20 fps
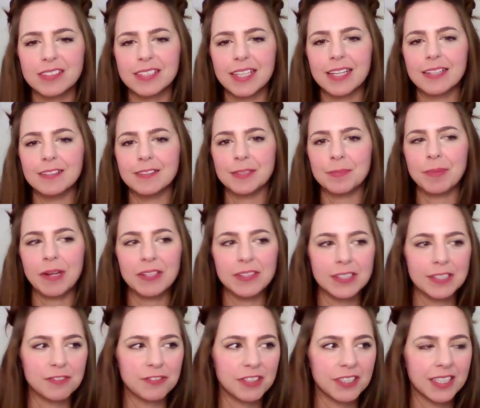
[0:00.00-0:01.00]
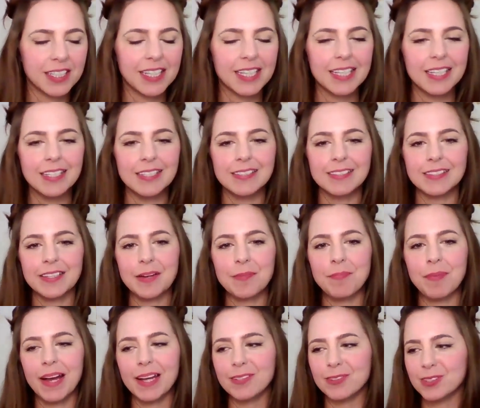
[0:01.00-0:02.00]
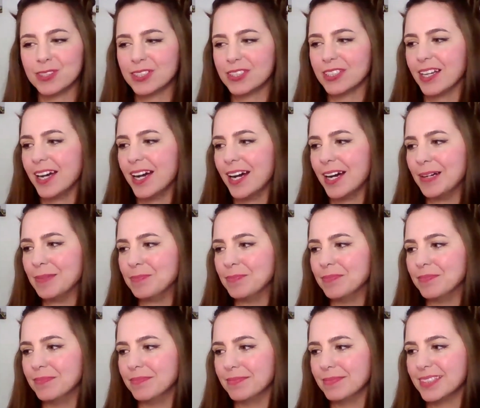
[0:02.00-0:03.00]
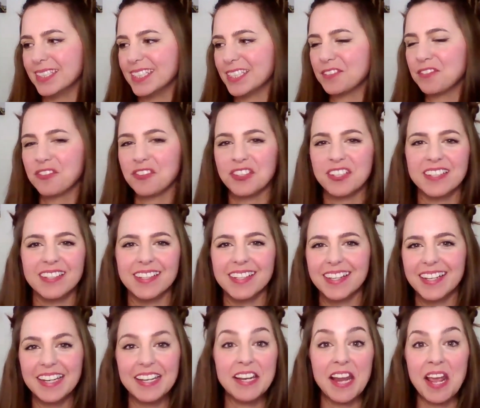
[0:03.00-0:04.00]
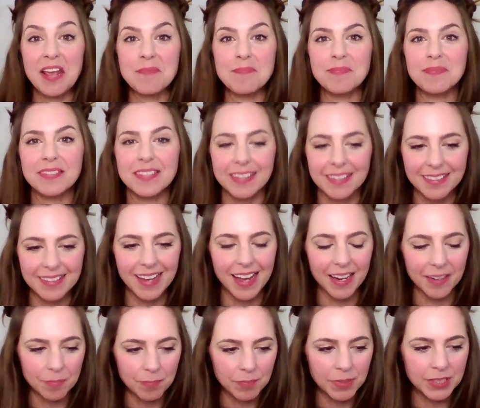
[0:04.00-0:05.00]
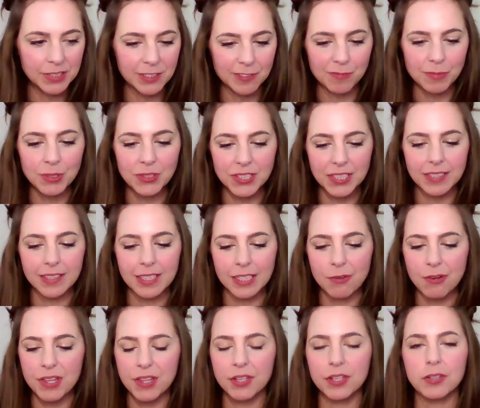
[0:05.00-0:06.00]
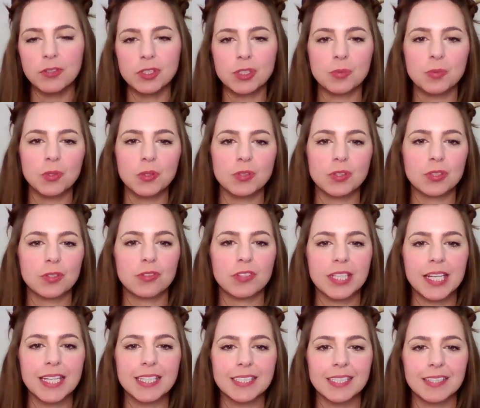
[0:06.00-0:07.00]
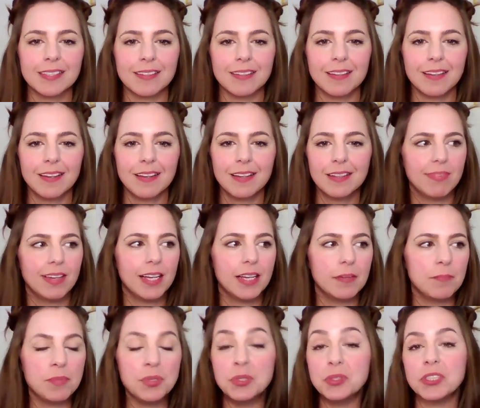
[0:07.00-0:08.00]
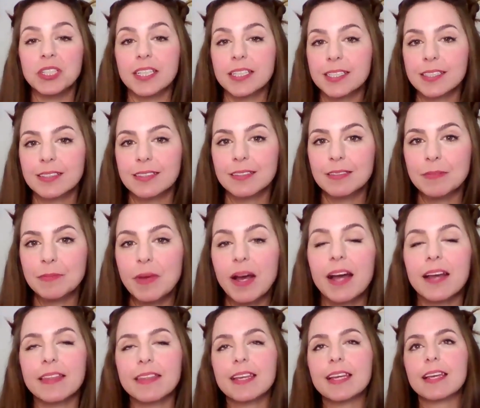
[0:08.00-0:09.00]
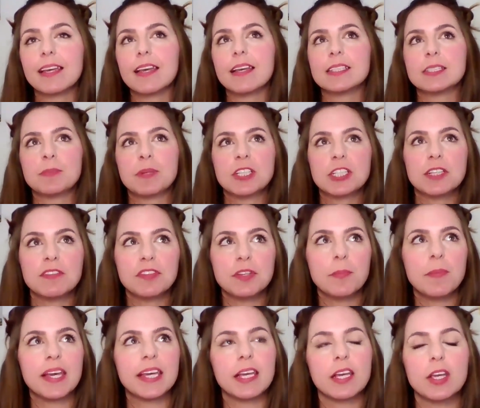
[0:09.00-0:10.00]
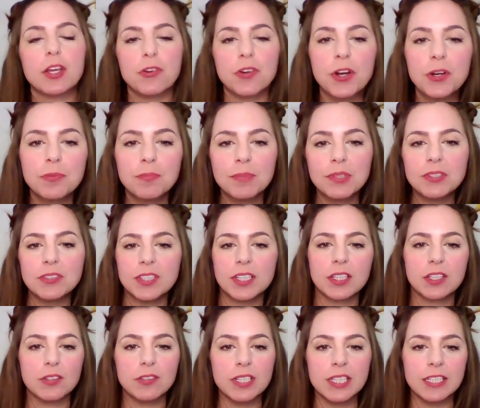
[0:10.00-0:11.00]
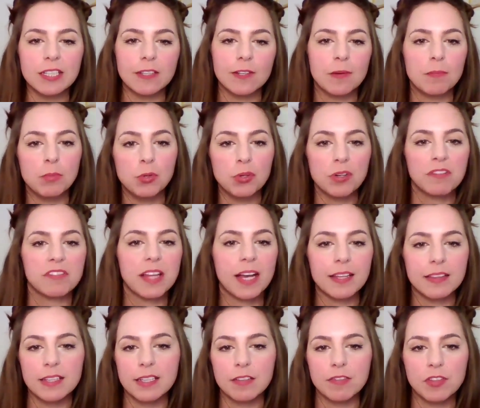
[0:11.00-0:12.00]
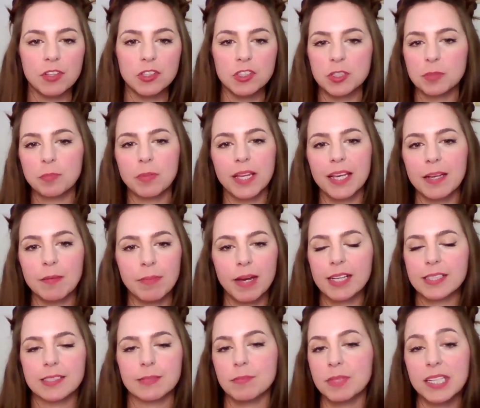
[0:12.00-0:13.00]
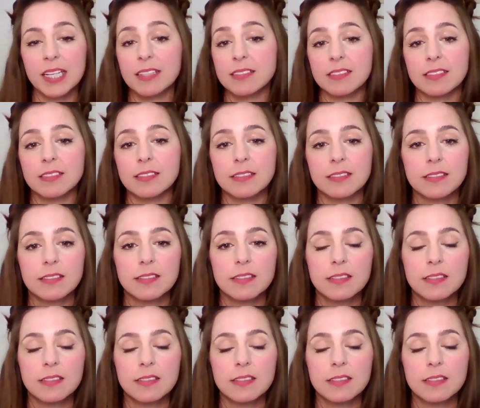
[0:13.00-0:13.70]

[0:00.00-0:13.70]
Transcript: scales, about the different keys, about the different names and bits of music theory that go towards creating music. I think, especially if you're making your own music, you need a lot more of that than if you're just playing back somebody else's.